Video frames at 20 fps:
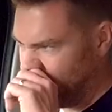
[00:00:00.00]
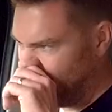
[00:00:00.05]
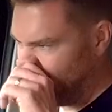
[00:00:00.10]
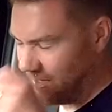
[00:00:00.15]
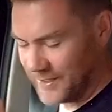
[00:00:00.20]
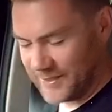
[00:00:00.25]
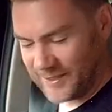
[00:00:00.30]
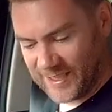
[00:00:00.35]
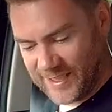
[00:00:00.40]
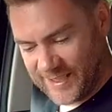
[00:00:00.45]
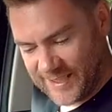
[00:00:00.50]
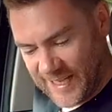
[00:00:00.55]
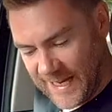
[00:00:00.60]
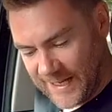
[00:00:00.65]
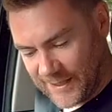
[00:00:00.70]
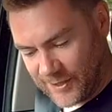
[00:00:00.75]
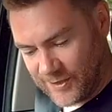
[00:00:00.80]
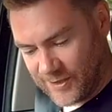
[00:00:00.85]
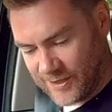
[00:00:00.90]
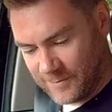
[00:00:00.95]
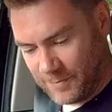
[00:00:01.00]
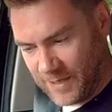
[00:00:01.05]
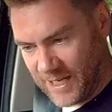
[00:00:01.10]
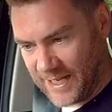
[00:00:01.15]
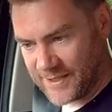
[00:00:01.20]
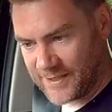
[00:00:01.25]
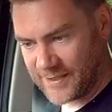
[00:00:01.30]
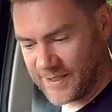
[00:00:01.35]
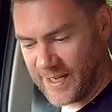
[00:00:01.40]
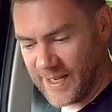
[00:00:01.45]
hardly textured
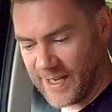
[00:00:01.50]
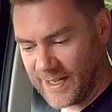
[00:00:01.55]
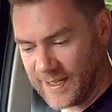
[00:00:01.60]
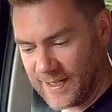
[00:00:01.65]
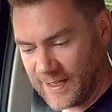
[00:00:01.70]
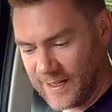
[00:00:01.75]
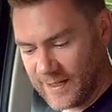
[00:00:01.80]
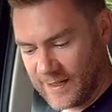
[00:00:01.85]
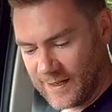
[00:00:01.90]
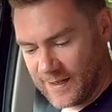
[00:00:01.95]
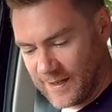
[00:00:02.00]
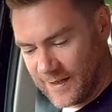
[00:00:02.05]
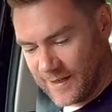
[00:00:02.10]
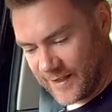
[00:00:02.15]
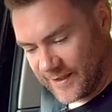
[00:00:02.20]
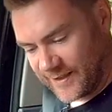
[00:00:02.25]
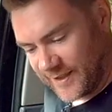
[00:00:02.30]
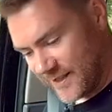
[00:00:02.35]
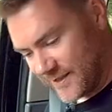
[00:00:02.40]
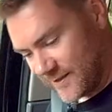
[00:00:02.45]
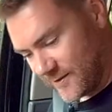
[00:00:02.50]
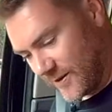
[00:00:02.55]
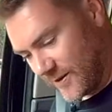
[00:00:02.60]
plastic. It does